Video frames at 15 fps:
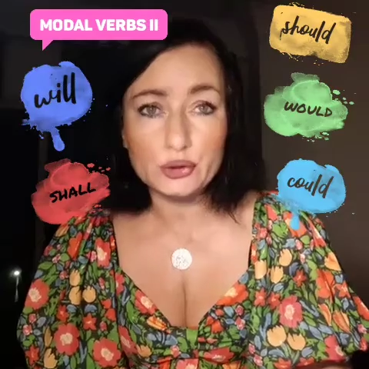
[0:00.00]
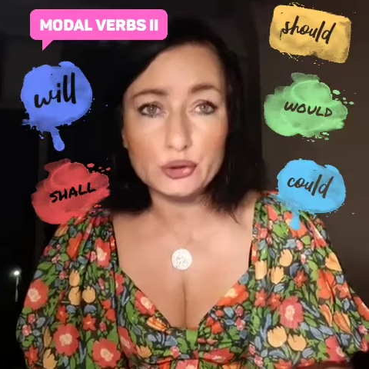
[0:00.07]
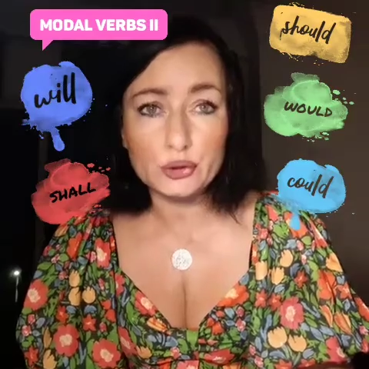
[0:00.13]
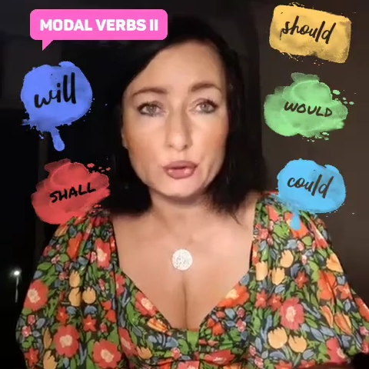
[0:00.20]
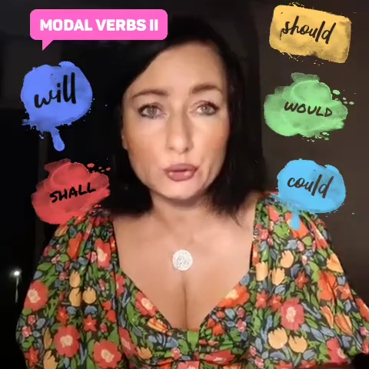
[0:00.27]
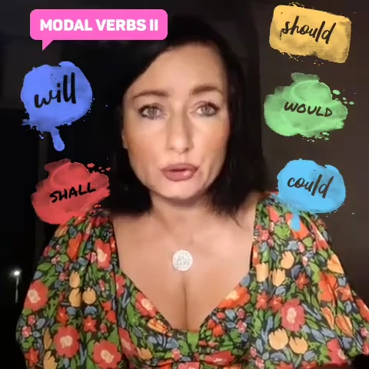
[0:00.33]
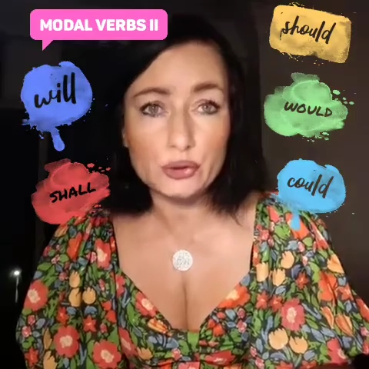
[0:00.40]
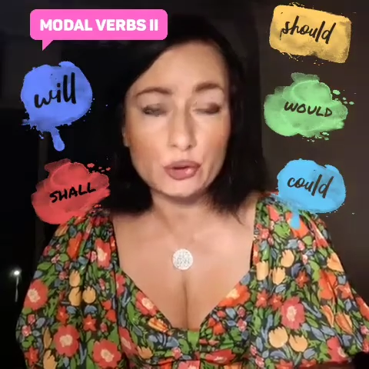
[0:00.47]

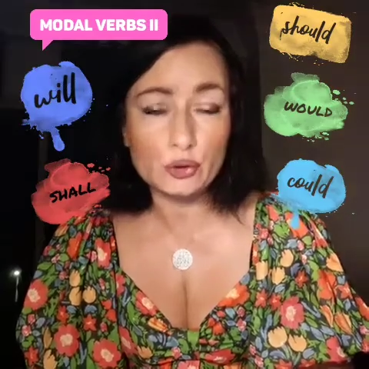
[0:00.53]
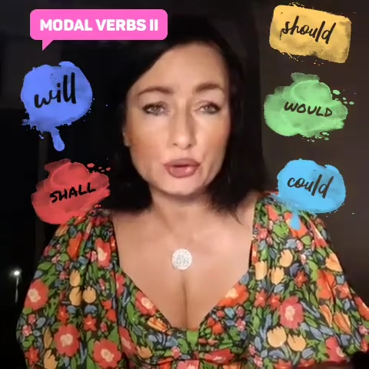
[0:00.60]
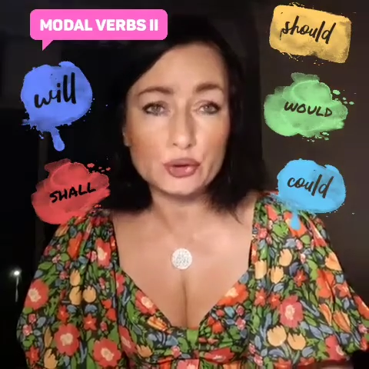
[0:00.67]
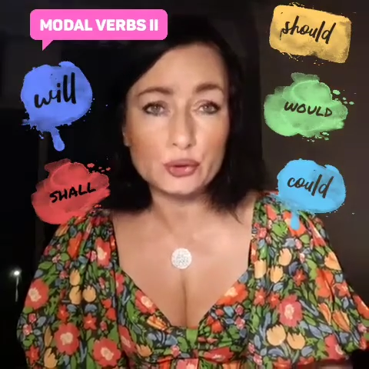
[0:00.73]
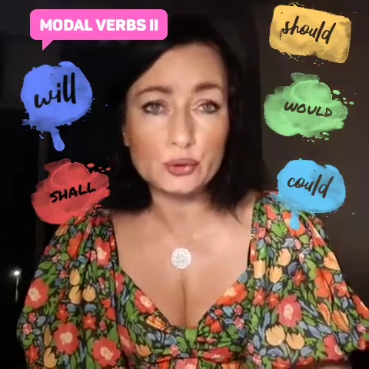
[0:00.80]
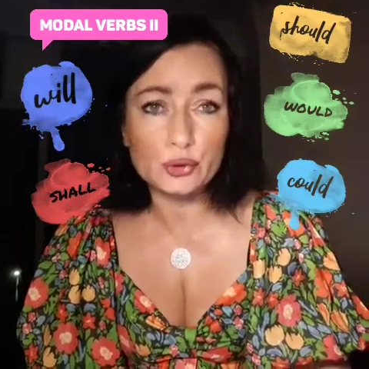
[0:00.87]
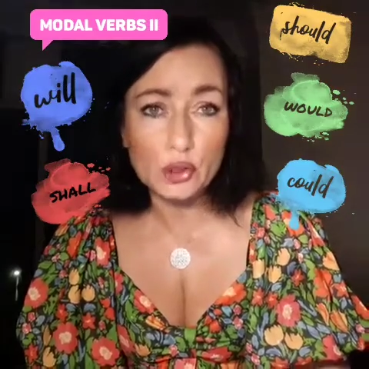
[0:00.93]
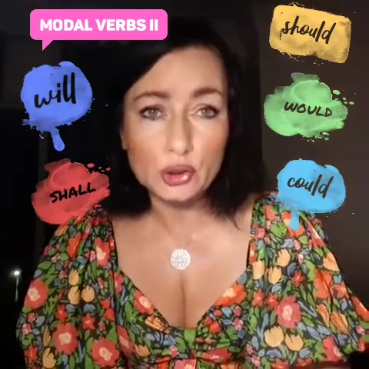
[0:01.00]
should or
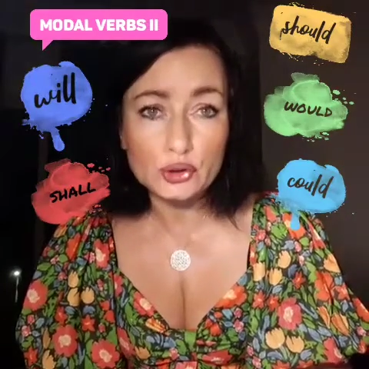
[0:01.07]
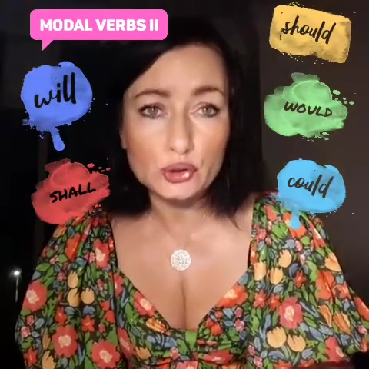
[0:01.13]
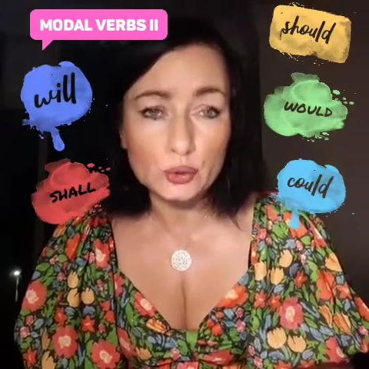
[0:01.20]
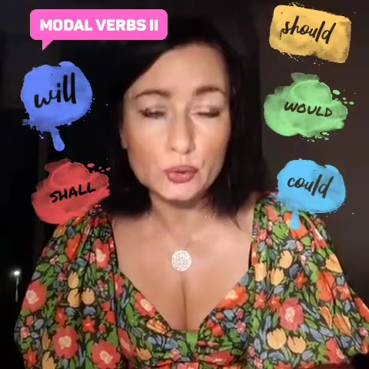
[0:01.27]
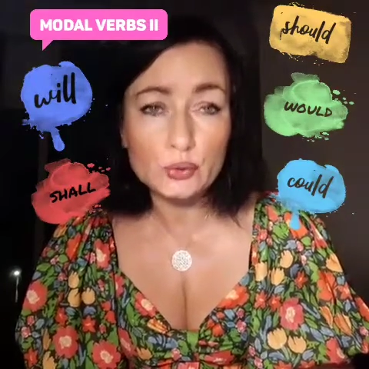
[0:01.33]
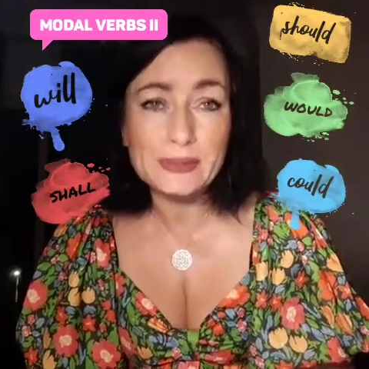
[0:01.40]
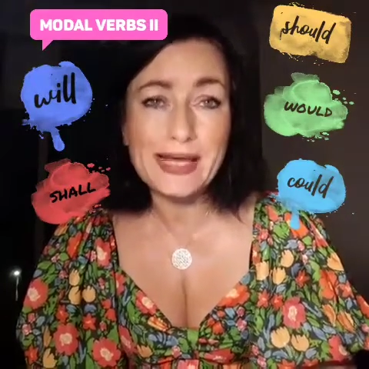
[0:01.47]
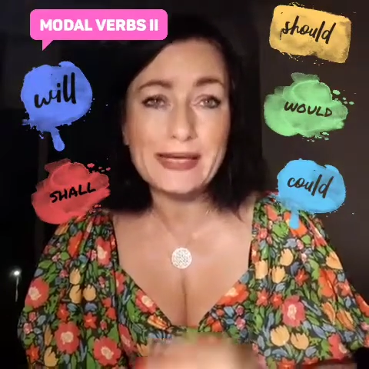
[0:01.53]
should not
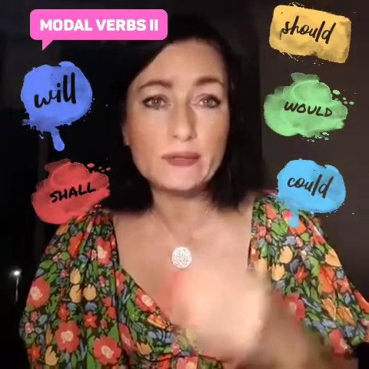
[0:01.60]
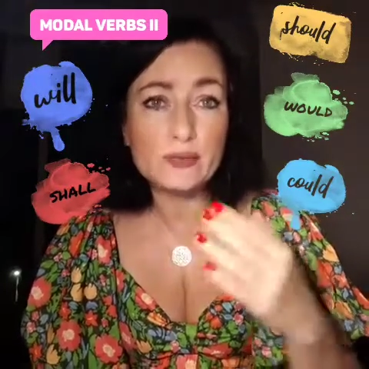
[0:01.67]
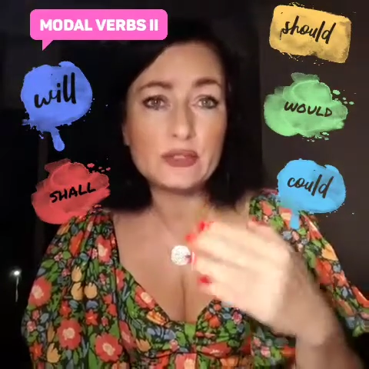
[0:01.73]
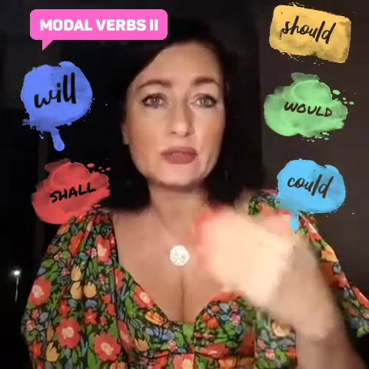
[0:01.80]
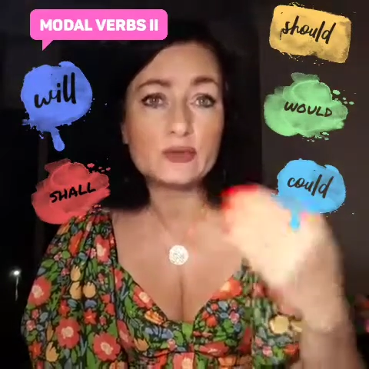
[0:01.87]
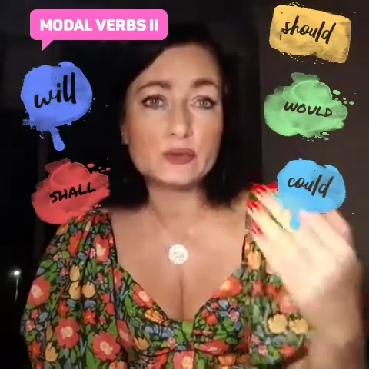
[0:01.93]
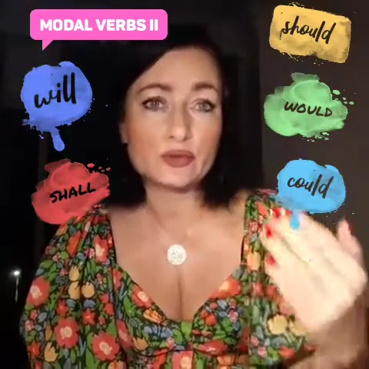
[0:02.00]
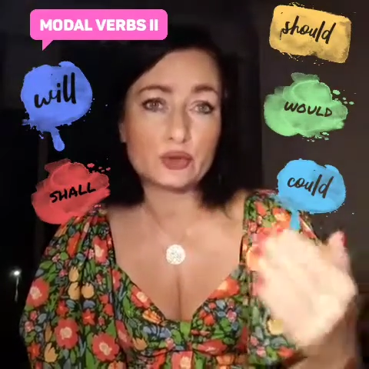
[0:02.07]
do, then we
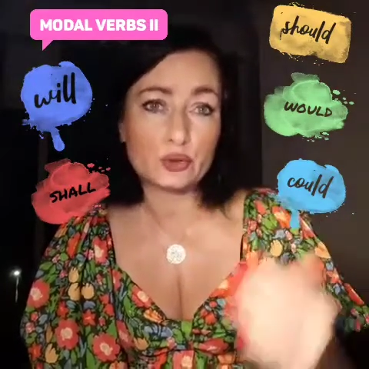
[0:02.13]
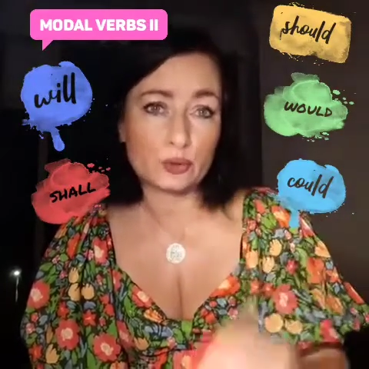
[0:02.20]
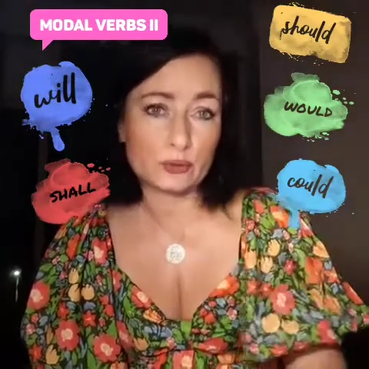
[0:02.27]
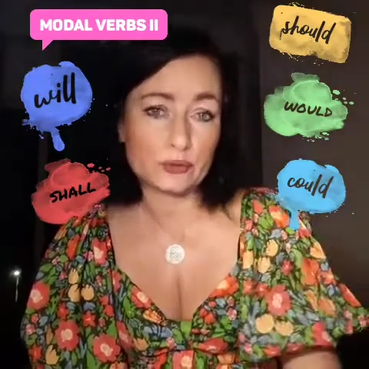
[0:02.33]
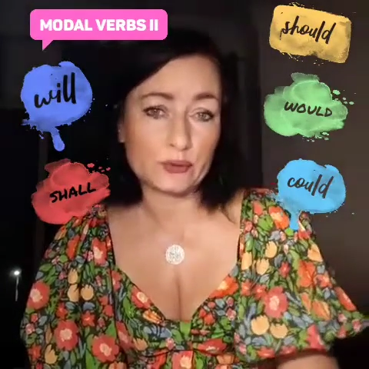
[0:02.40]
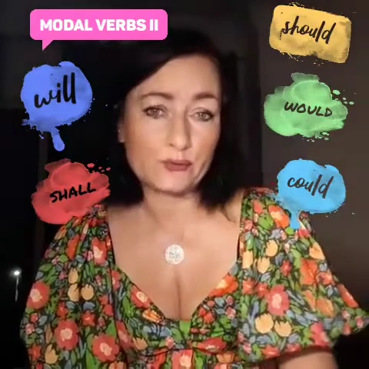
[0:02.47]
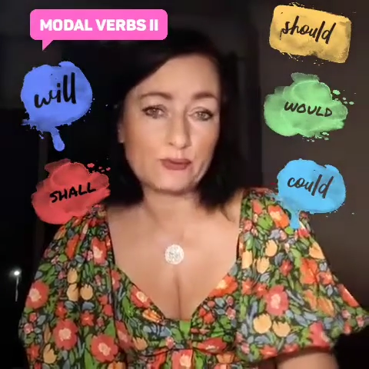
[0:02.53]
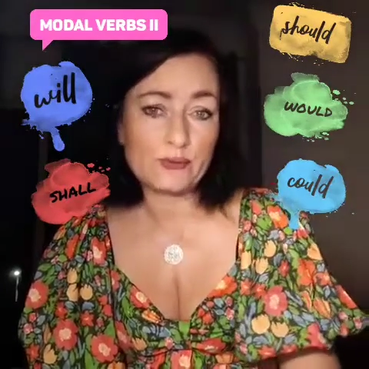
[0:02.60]
use
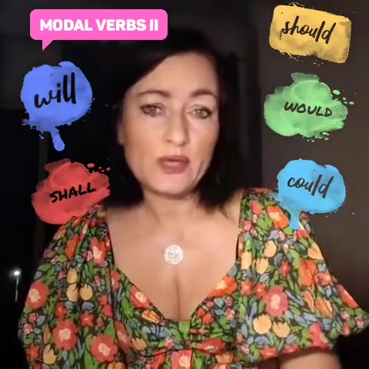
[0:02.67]
should.